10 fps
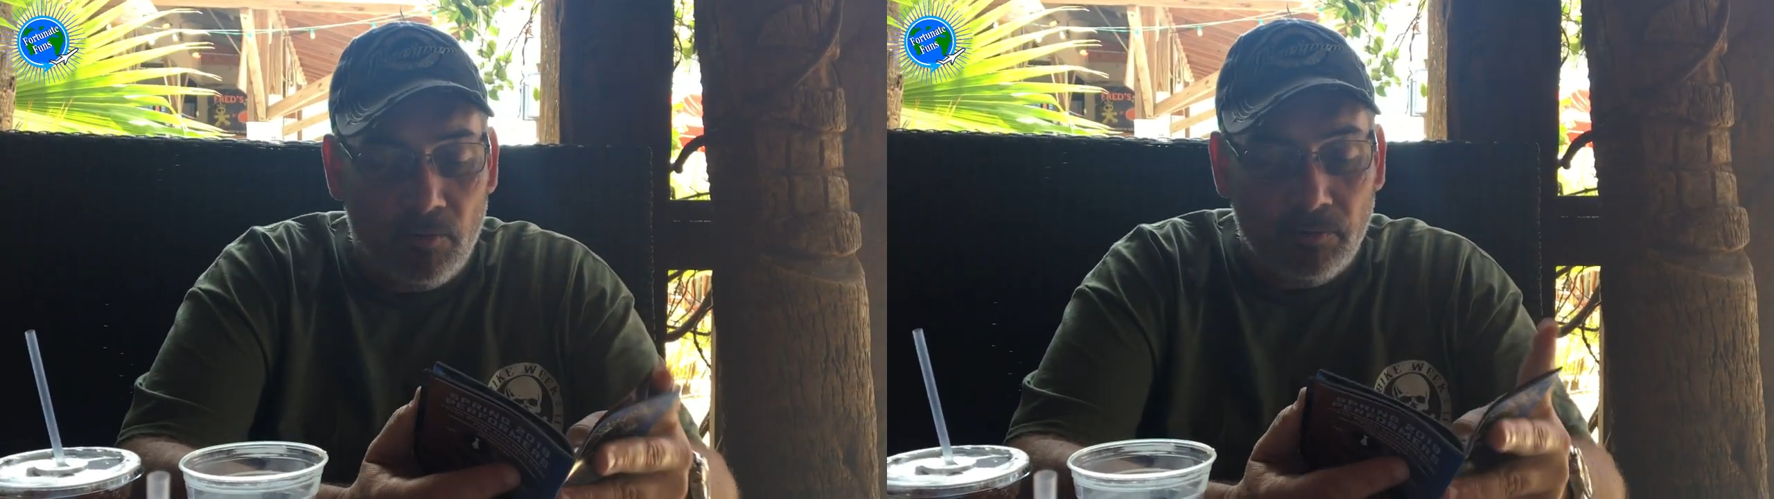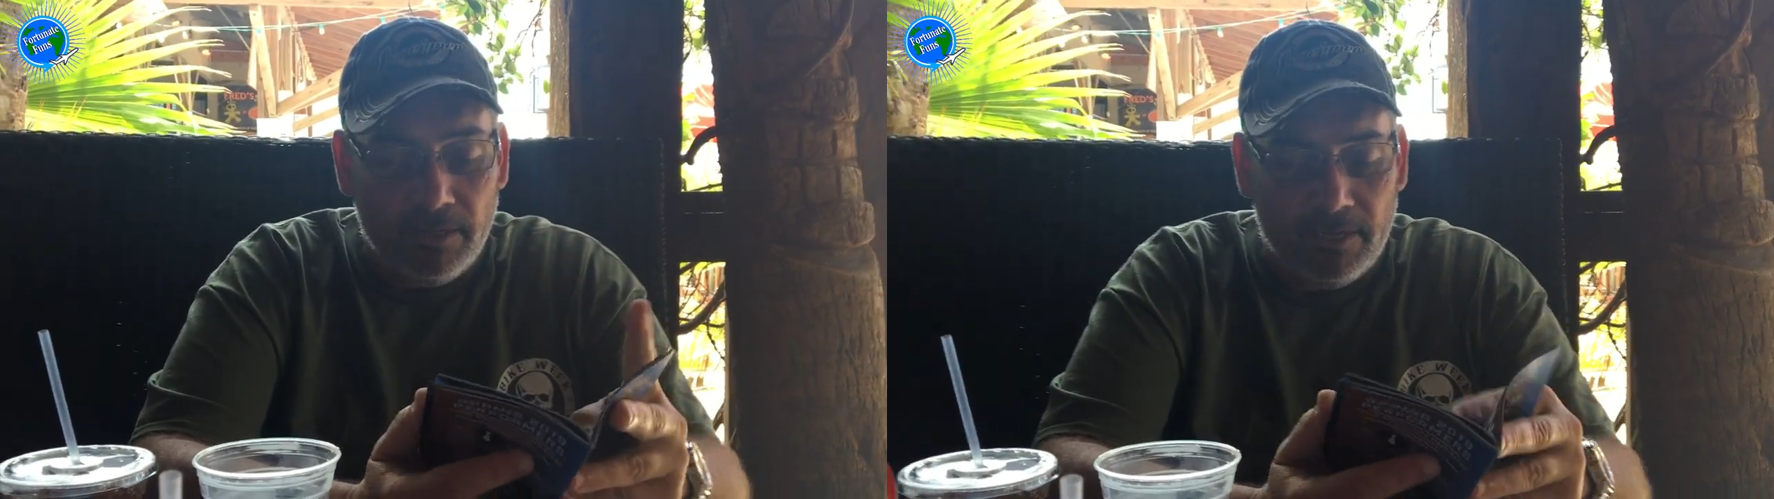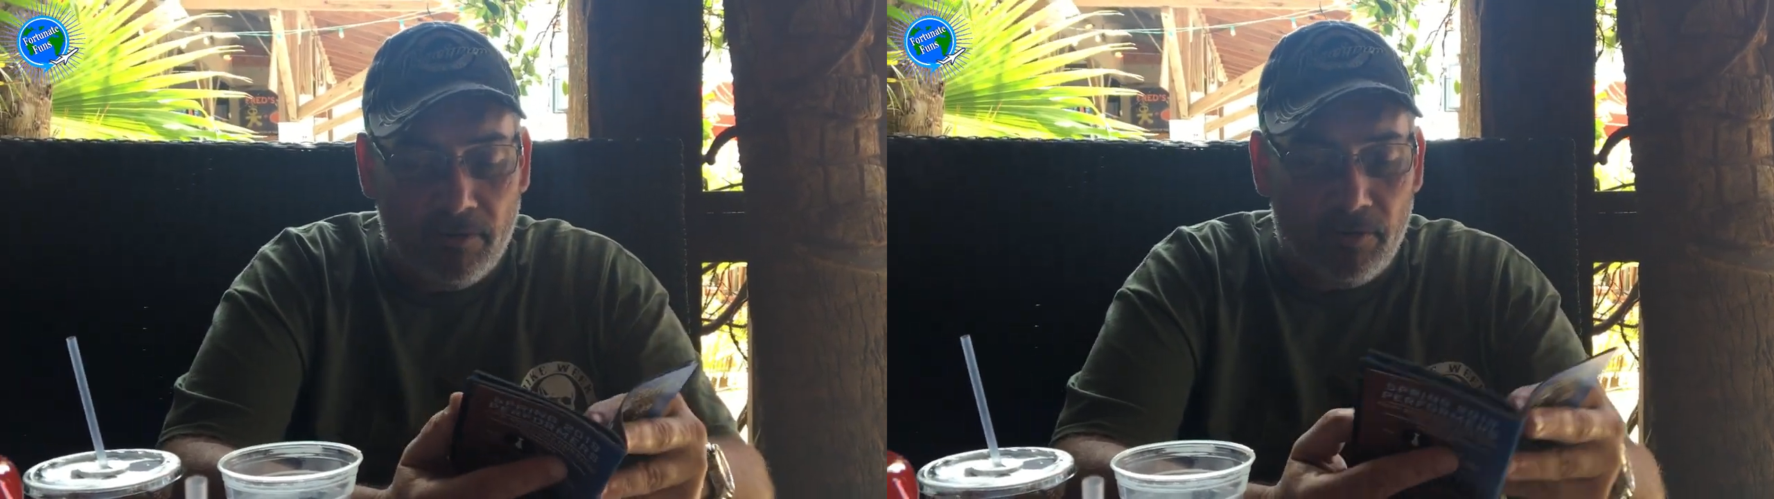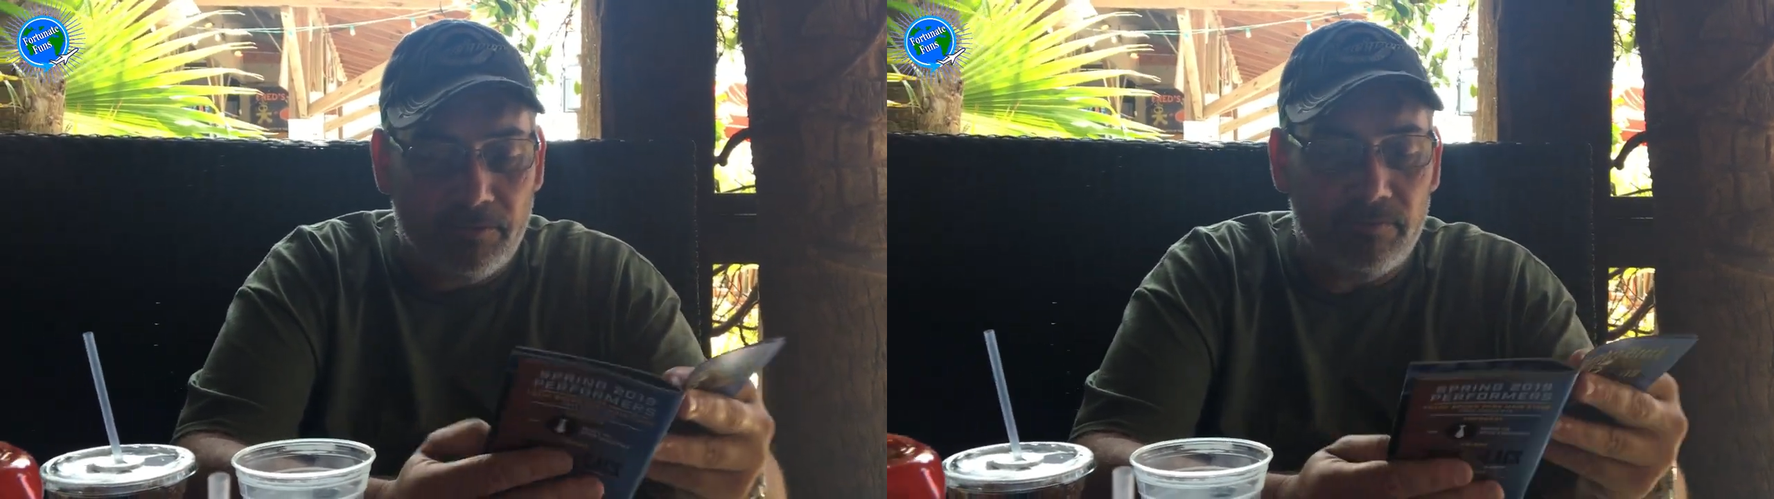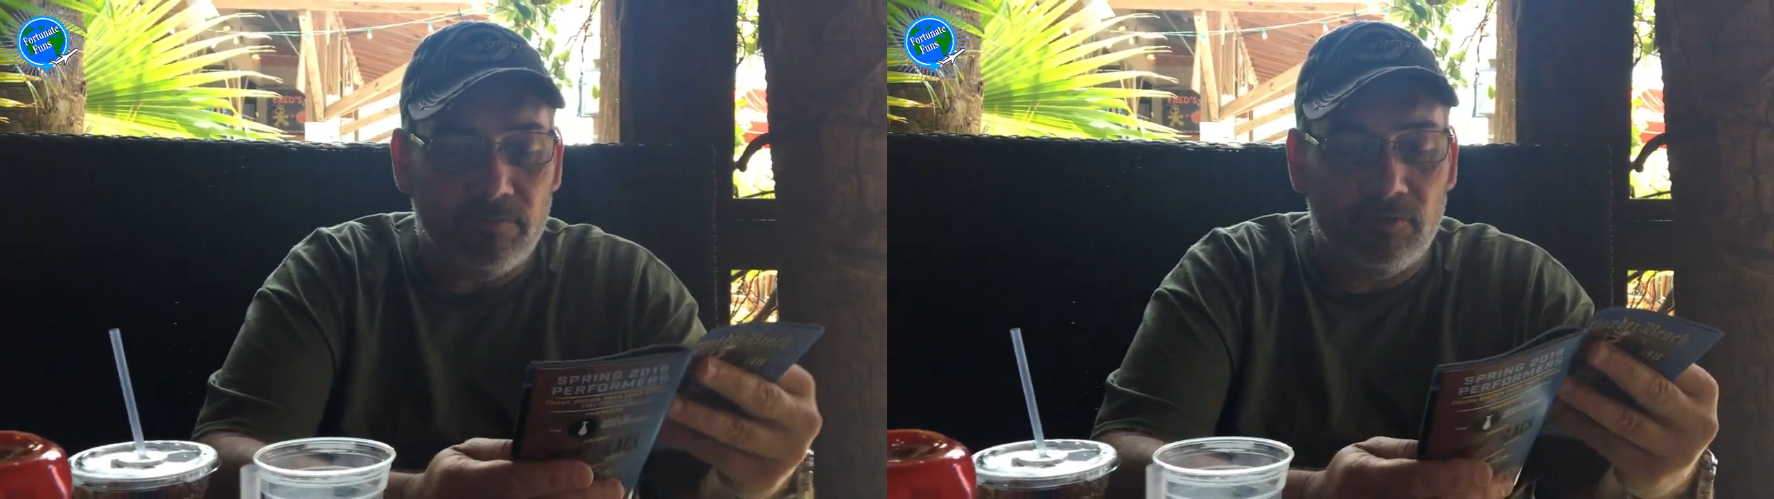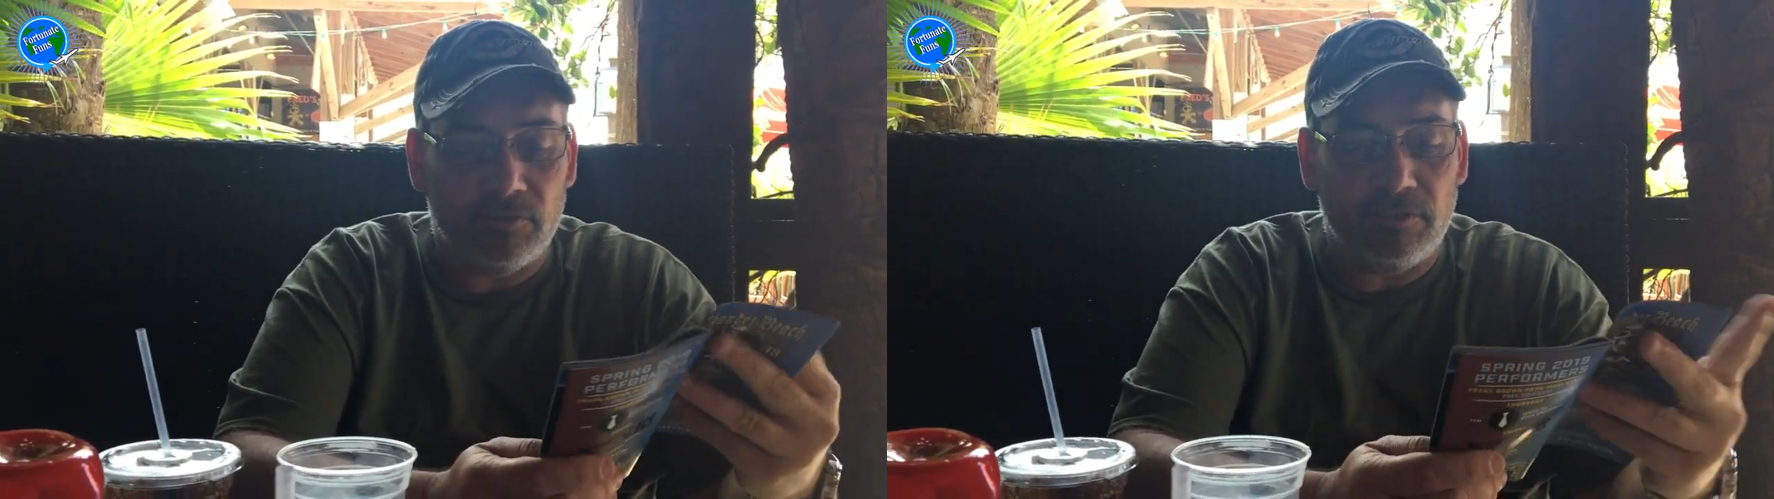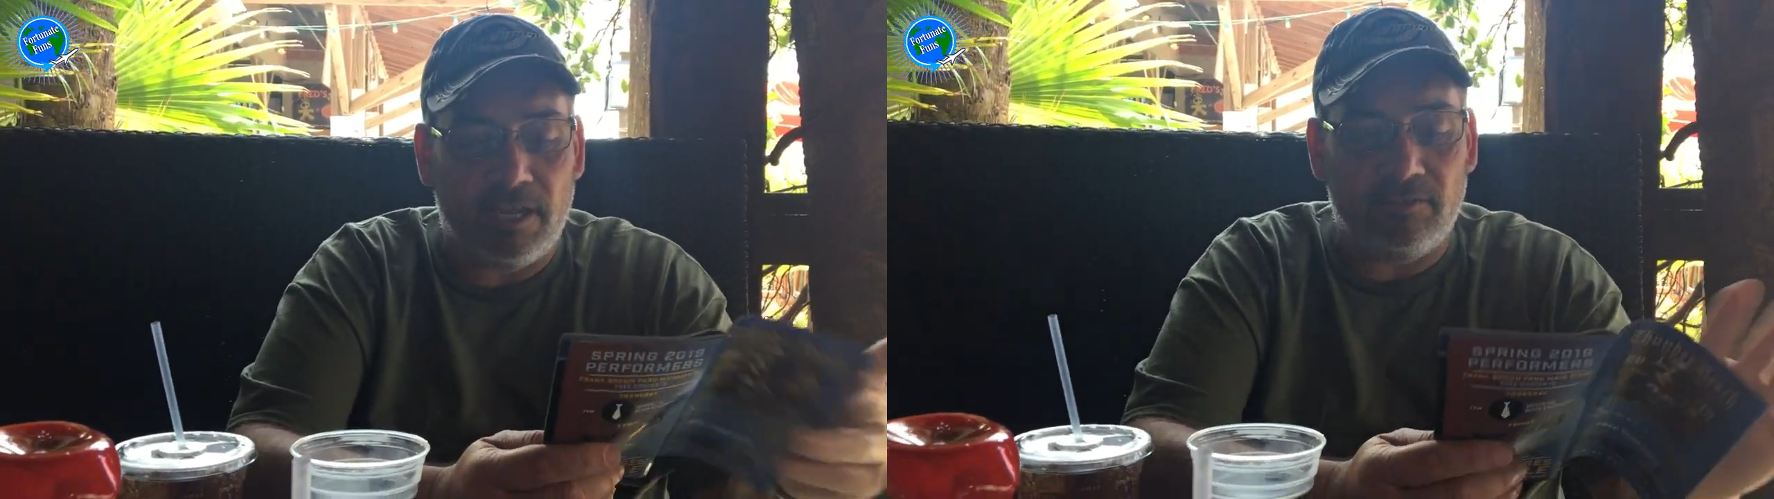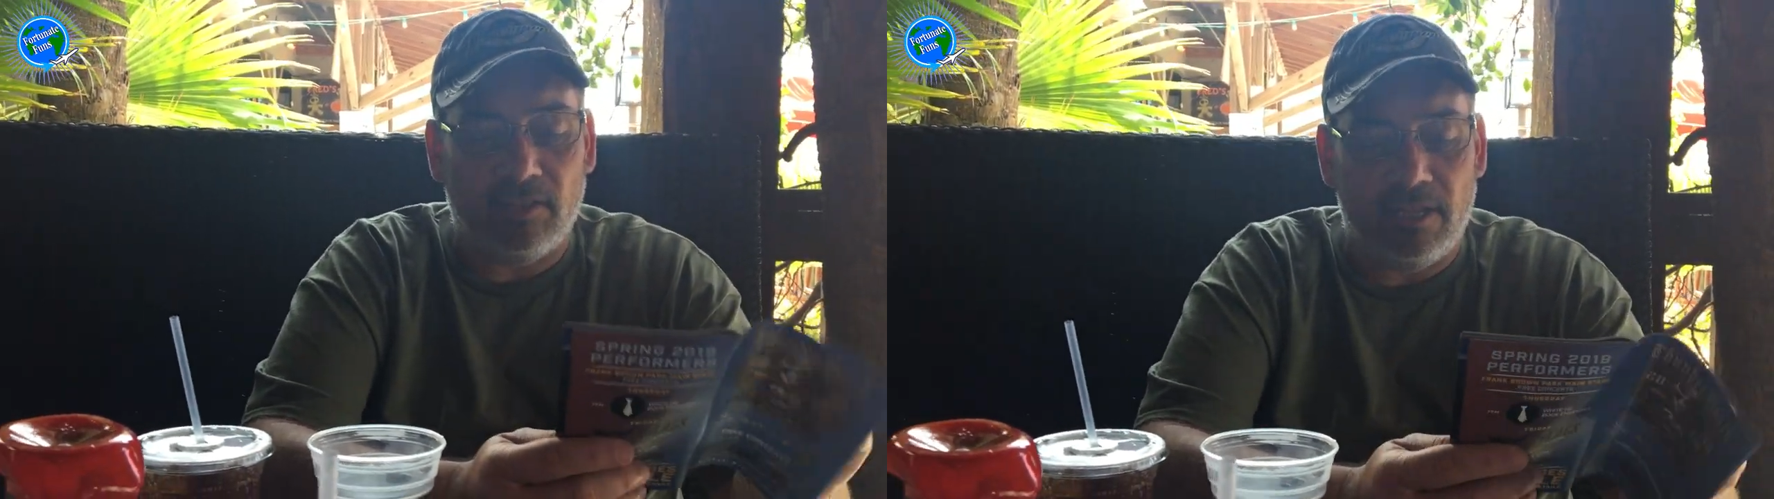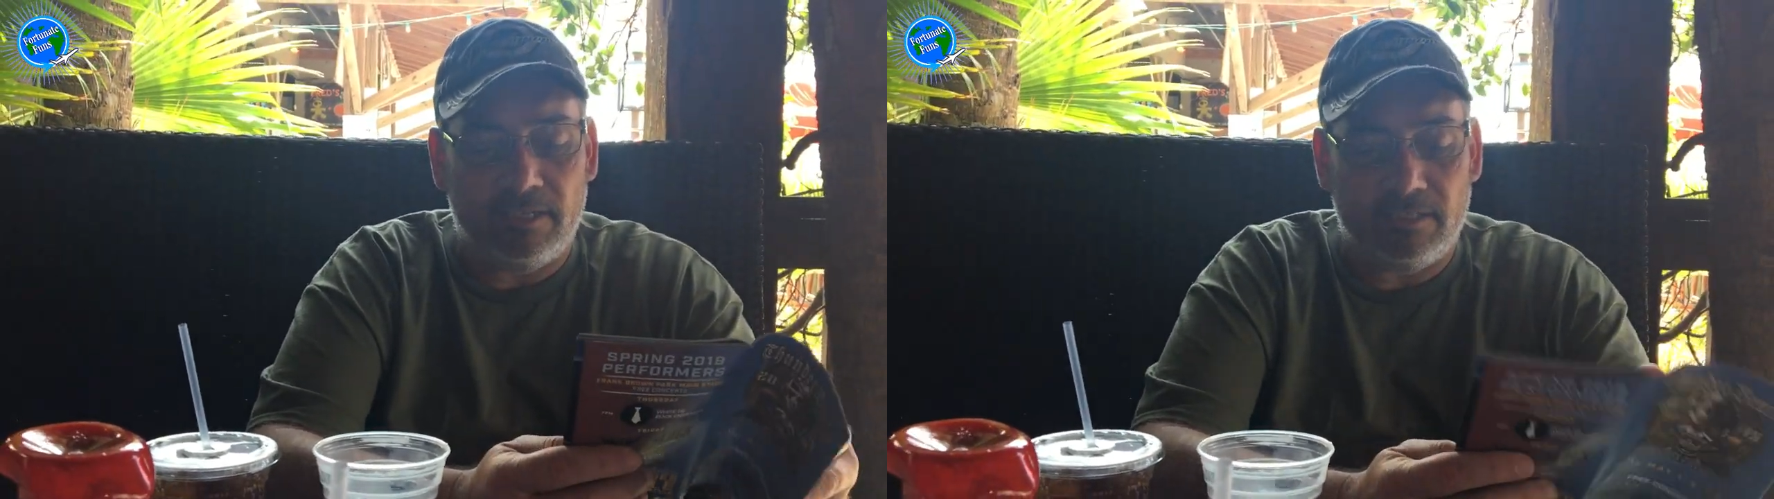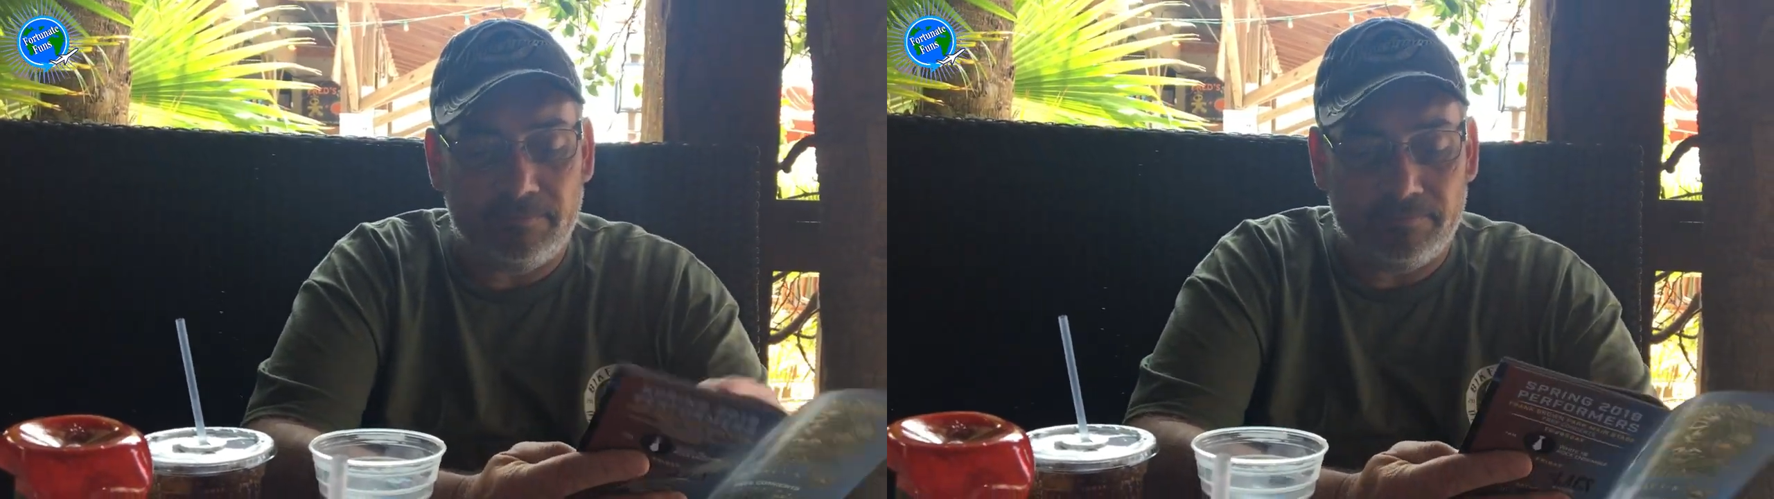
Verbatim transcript: only on certain days. Like